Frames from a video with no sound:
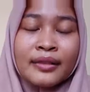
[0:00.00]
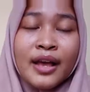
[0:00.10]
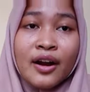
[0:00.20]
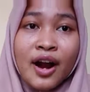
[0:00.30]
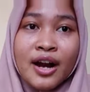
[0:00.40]

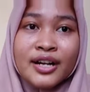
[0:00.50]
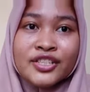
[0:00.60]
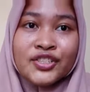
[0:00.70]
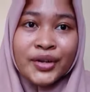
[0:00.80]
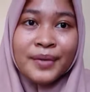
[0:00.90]
There are
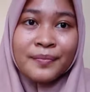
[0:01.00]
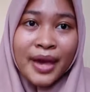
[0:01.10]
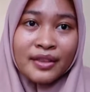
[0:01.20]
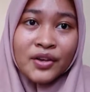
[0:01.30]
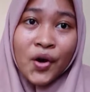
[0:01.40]
three
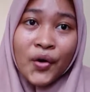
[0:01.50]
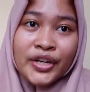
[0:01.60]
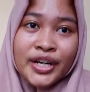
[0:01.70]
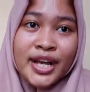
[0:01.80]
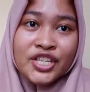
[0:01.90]
main
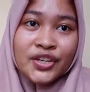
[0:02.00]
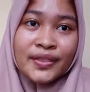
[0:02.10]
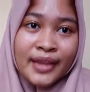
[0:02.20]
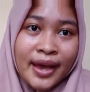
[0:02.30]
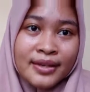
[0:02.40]

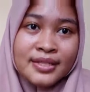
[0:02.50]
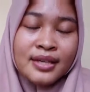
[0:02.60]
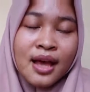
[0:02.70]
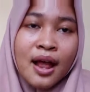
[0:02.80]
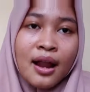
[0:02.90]
coordination
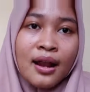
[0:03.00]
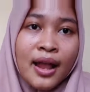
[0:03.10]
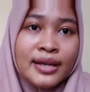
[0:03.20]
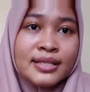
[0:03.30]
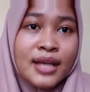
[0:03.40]
tags,
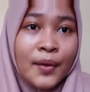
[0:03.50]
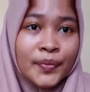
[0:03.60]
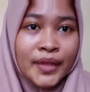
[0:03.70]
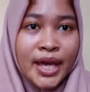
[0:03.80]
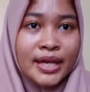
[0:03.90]
like
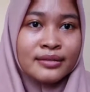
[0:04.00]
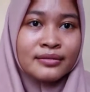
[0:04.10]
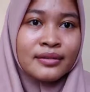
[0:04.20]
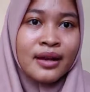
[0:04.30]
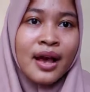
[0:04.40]

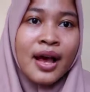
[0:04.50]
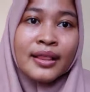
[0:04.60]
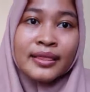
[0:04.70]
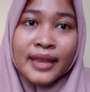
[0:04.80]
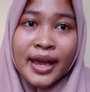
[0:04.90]
something,
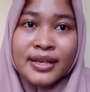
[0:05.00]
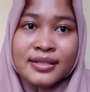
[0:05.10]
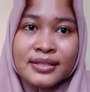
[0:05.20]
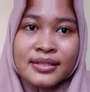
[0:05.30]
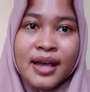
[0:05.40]

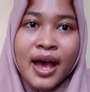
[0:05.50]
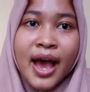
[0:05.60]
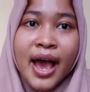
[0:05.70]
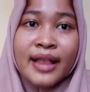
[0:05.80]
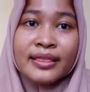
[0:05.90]
things,
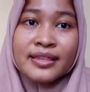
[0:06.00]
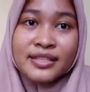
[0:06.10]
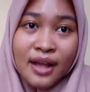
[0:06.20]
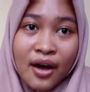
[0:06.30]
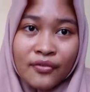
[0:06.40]
and
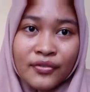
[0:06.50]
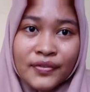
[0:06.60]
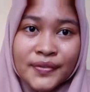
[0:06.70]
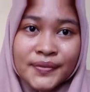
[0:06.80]
stuff.